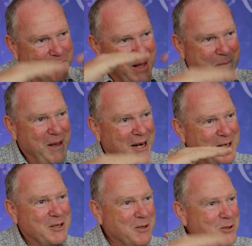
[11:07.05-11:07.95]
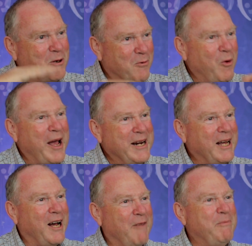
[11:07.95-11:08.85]
They manage to sort of rate
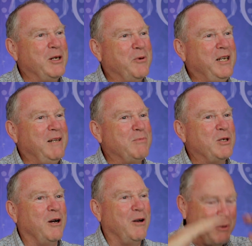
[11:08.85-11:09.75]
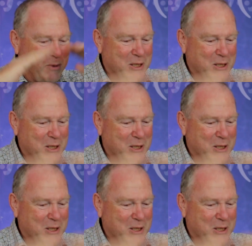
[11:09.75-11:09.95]
half between themselves,